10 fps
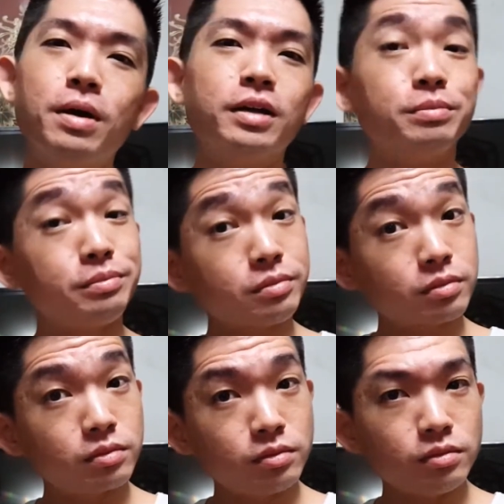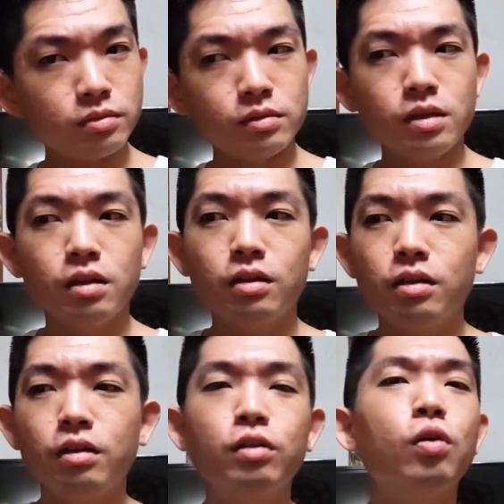But
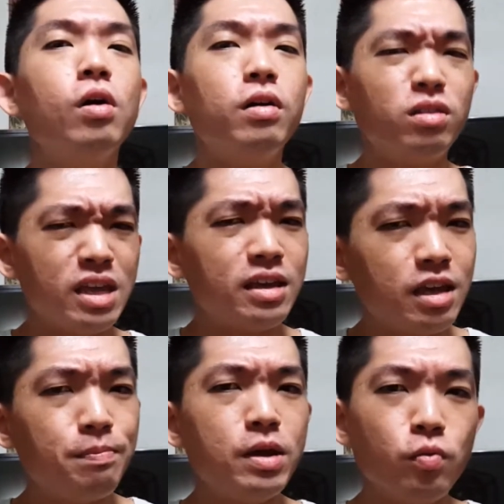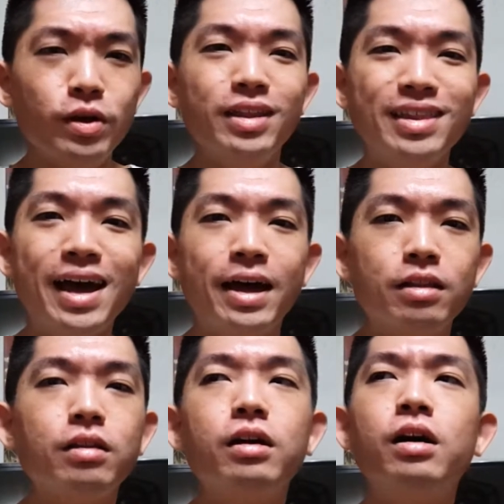in keeping with
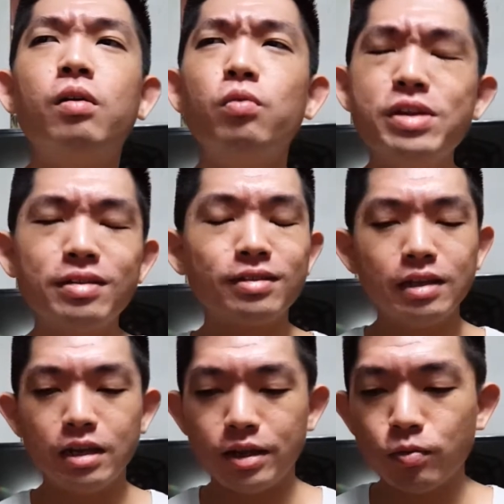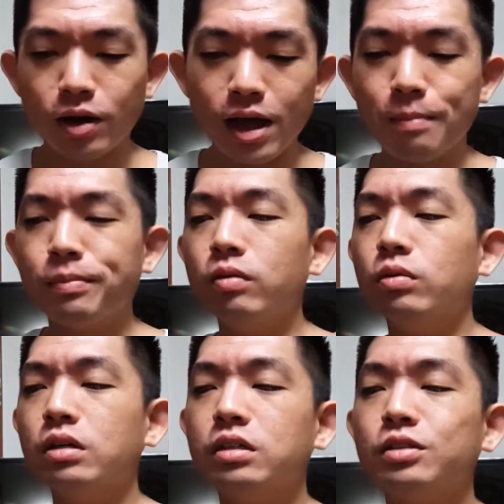that, recently what
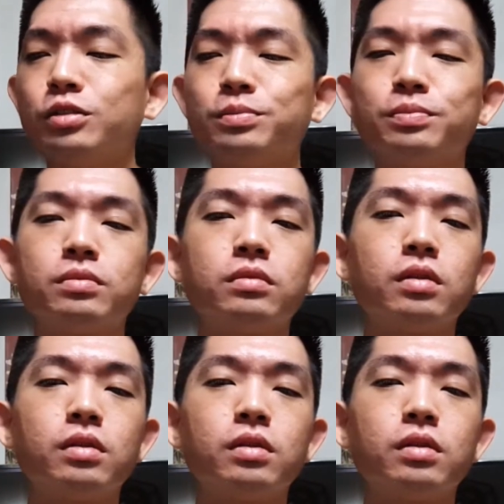happened was